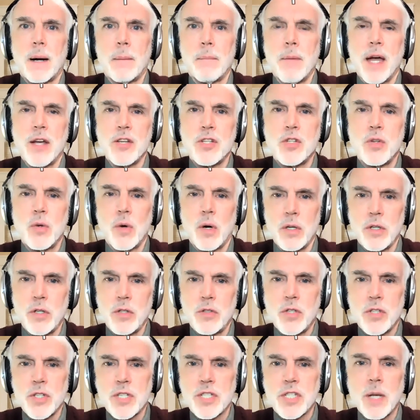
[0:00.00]
As you
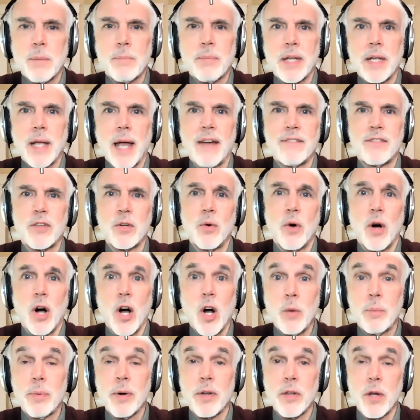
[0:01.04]
just simply have to
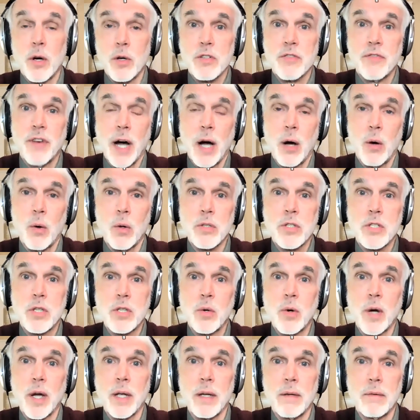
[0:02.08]
open those vowels
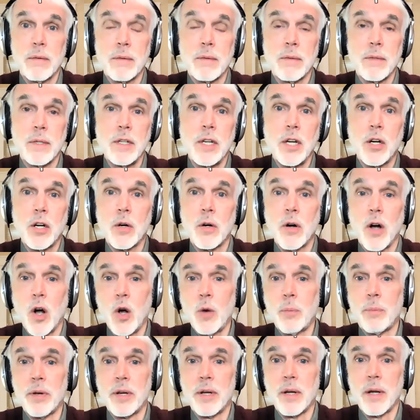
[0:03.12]
to a near
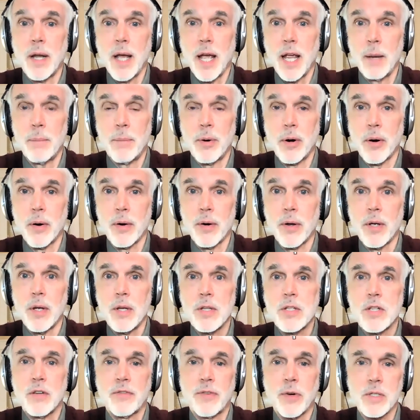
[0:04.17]
open neighbor.
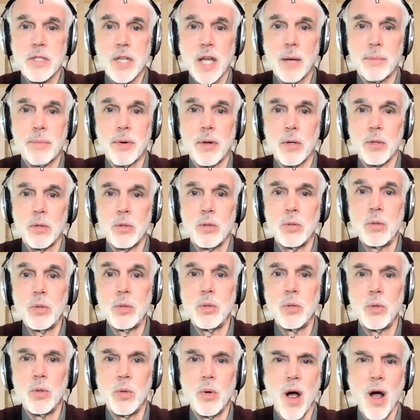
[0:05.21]
So for example,
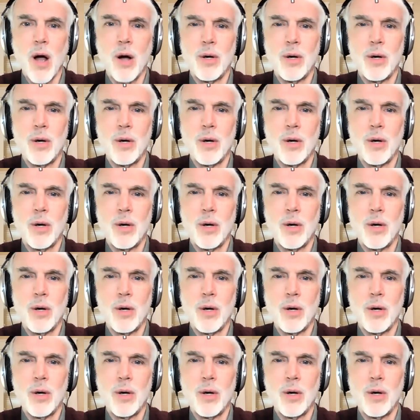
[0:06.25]
oo,